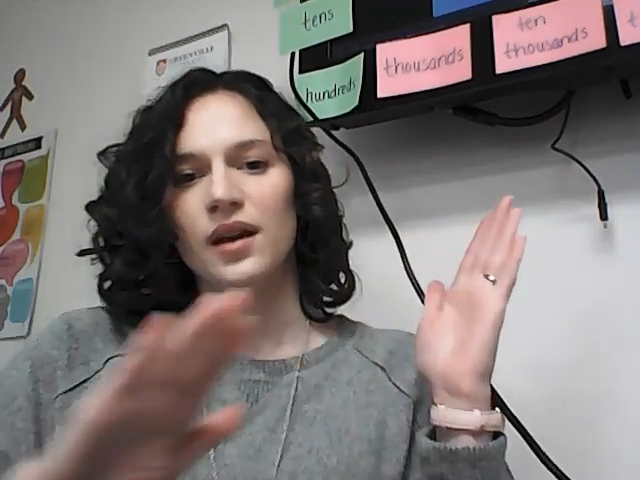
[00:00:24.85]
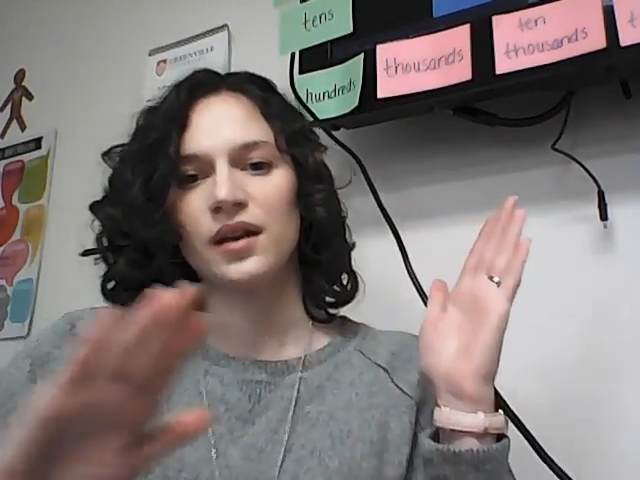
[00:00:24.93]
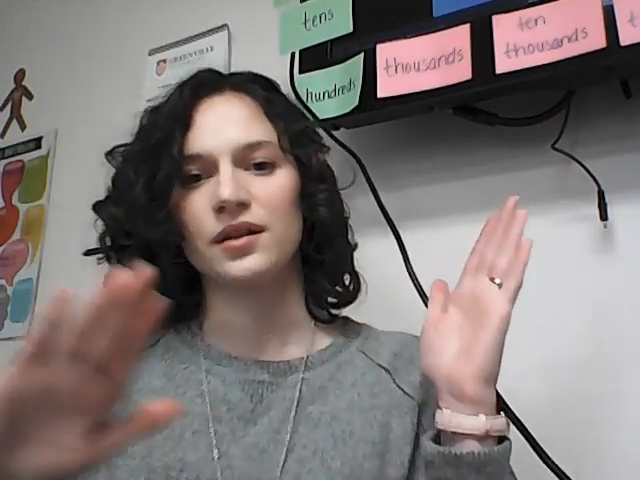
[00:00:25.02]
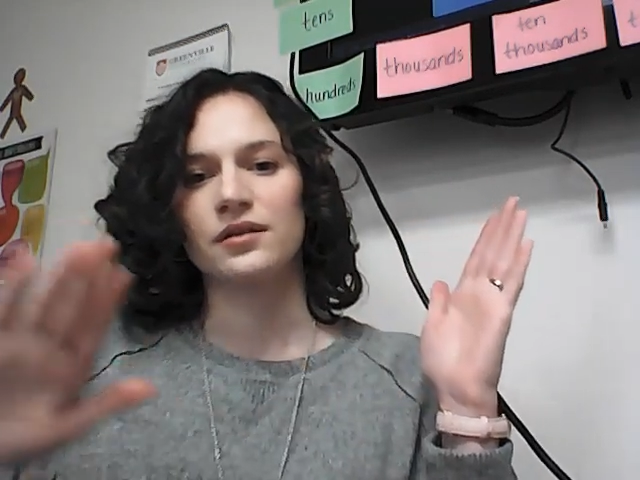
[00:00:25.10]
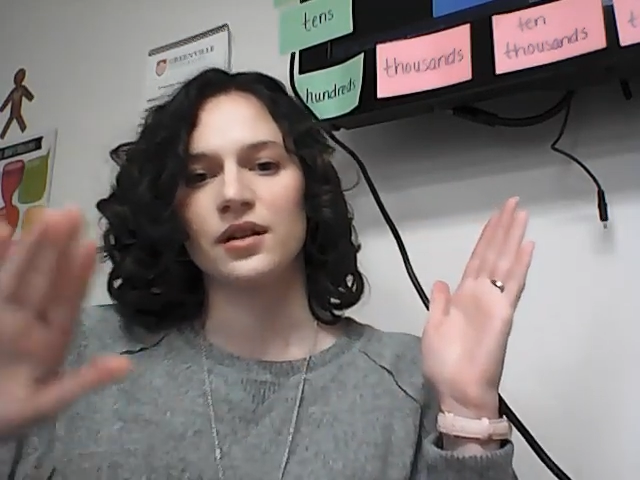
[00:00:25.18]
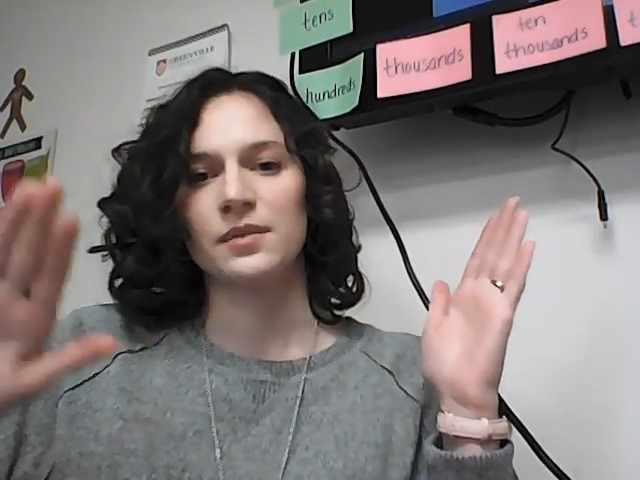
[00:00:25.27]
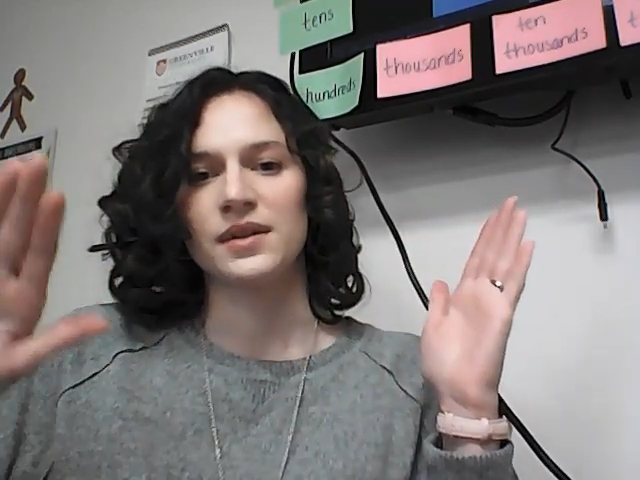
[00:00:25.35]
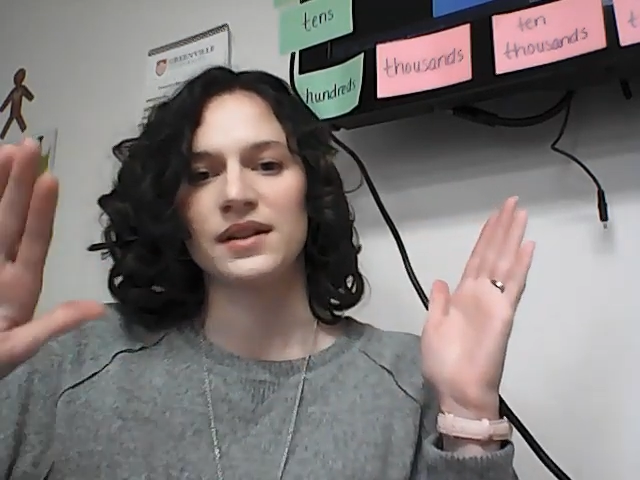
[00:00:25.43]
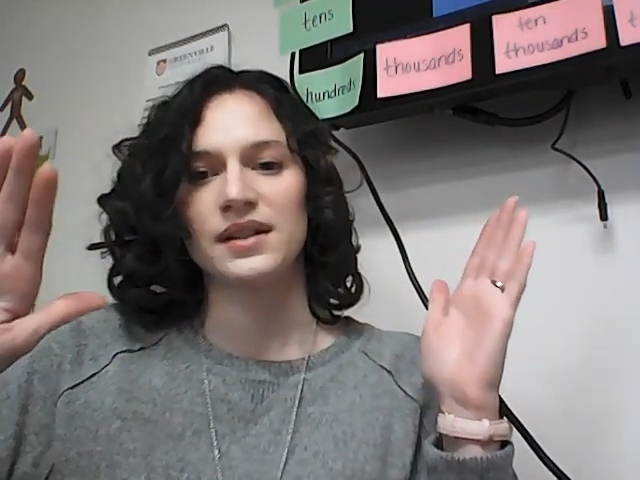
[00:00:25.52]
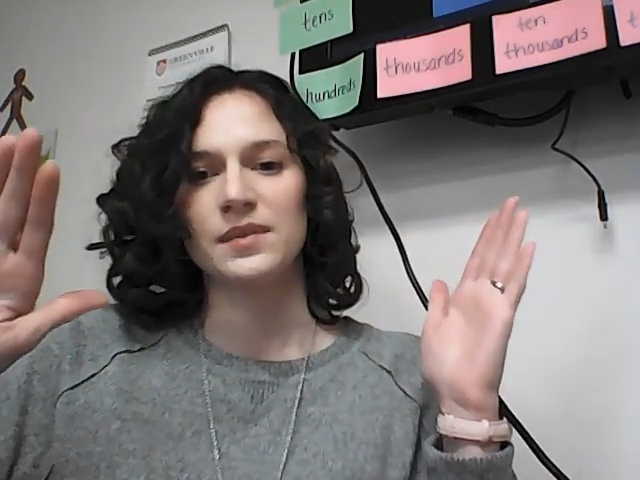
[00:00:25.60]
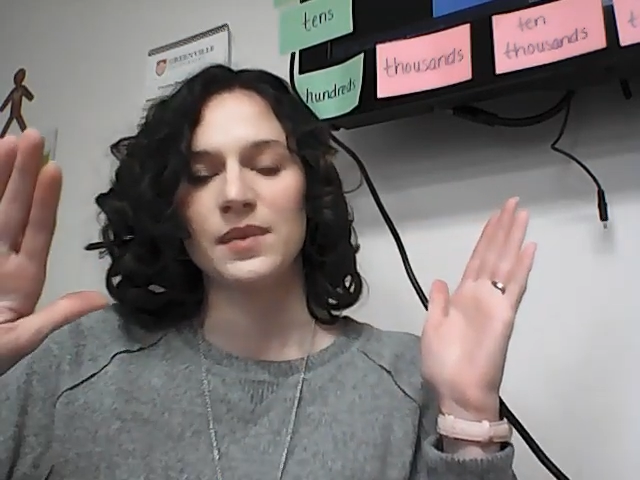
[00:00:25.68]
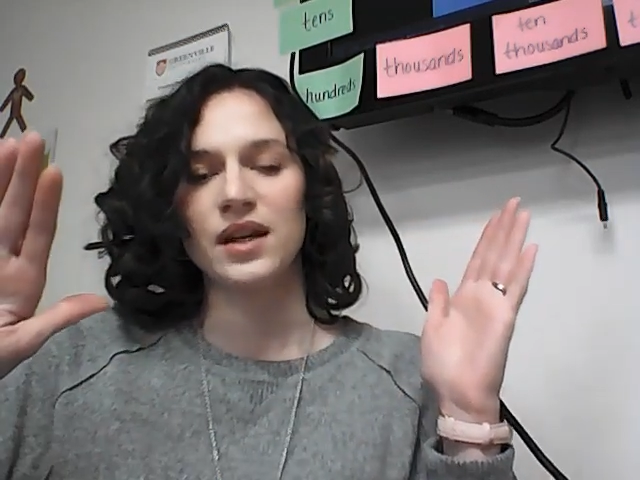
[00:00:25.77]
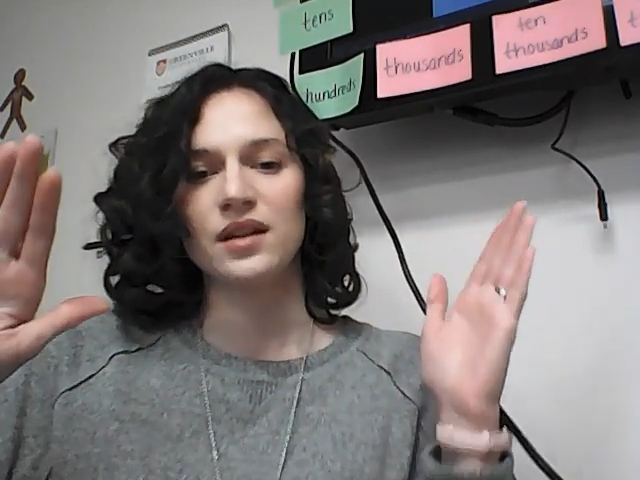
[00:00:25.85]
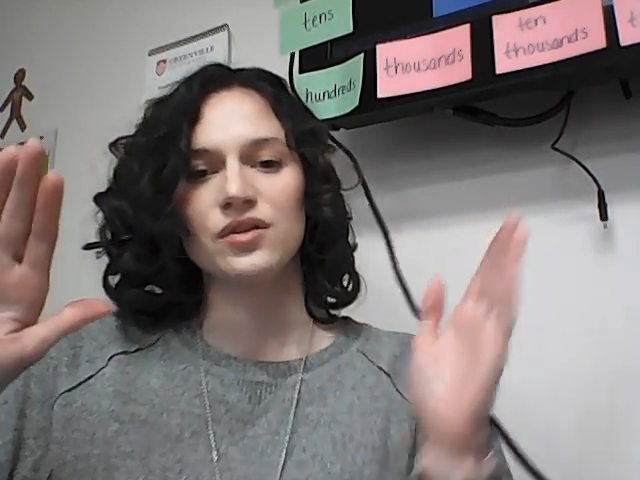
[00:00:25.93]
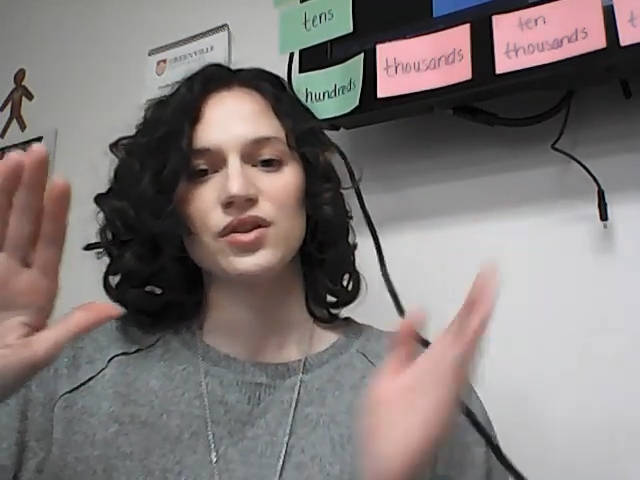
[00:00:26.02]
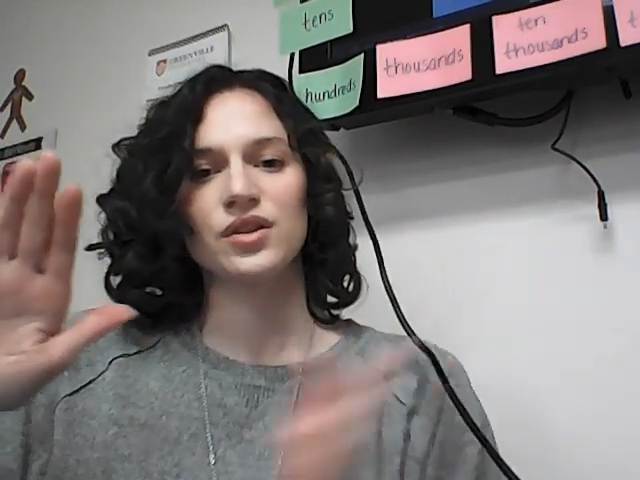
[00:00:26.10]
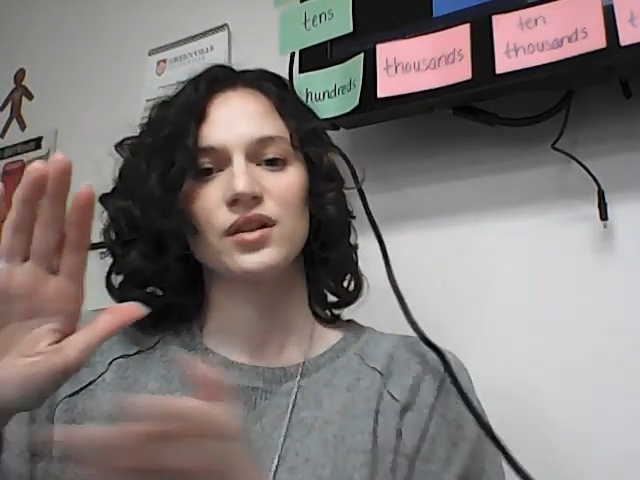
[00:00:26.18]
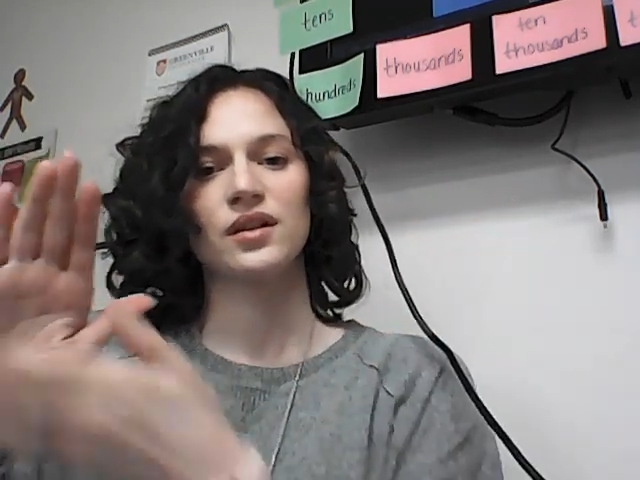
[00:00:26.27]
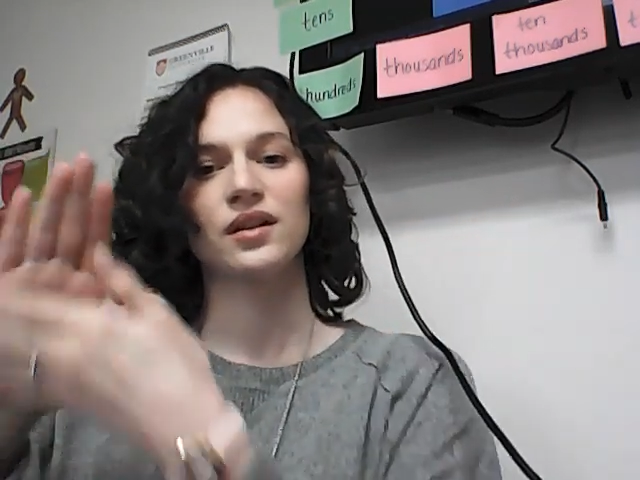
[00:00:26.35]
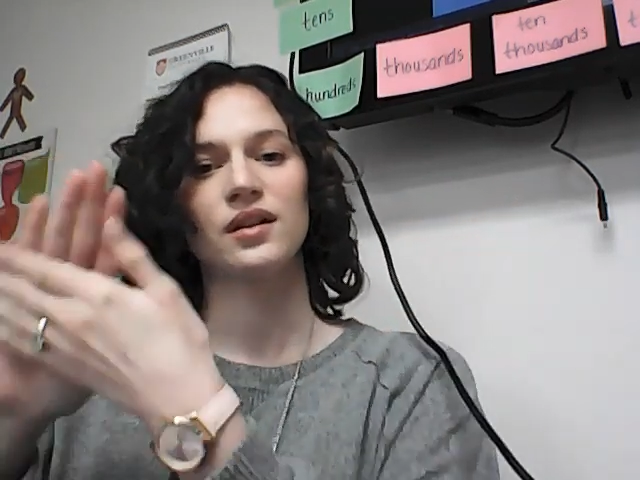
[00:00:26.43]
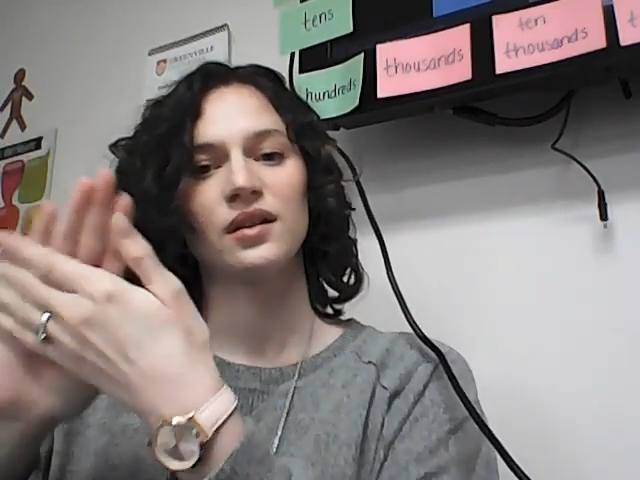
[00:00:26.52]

uninterrupted speech,